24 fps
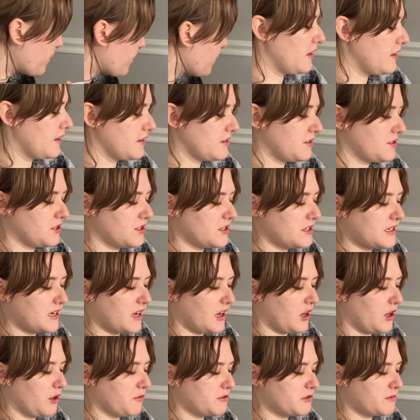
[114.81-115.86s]
This just
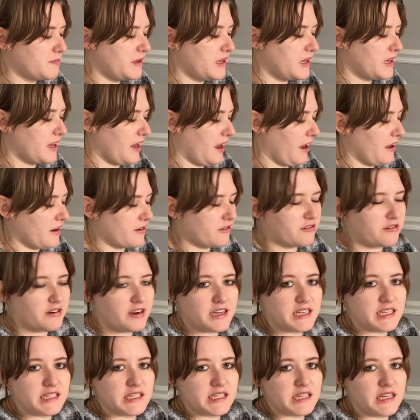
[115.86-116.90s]
helps me
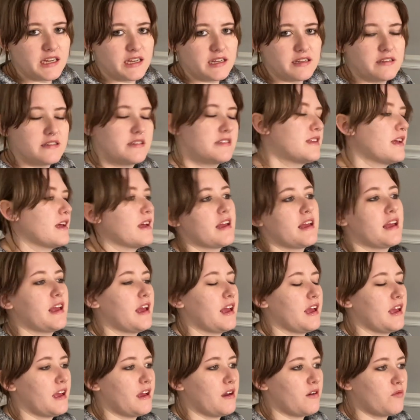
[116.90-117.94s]
categorize things
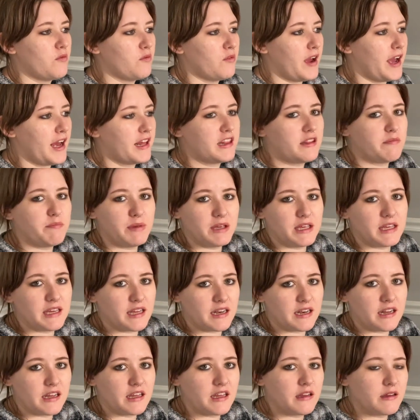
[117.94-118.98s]
at the
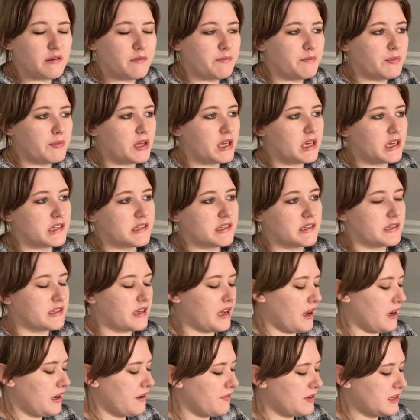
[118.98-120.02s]
beginning because it's
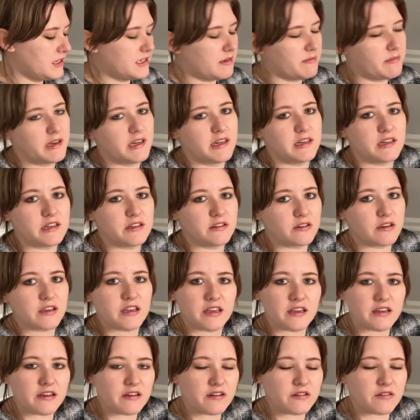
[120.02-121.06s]
kind of intimidating
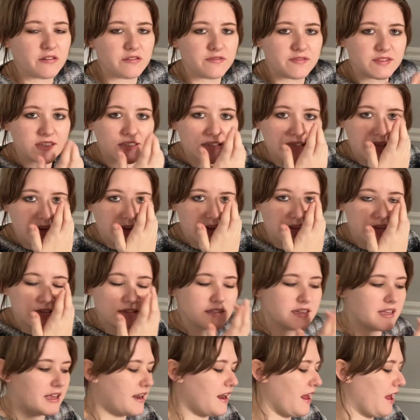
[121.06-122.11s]
looking at all of these
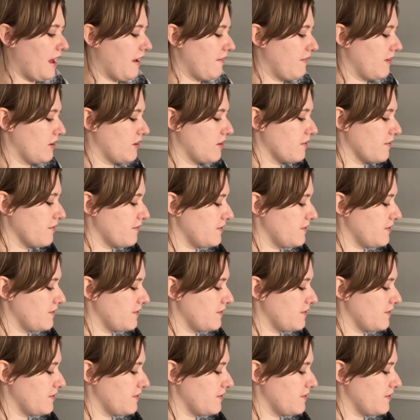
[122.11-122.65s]
scents and having all of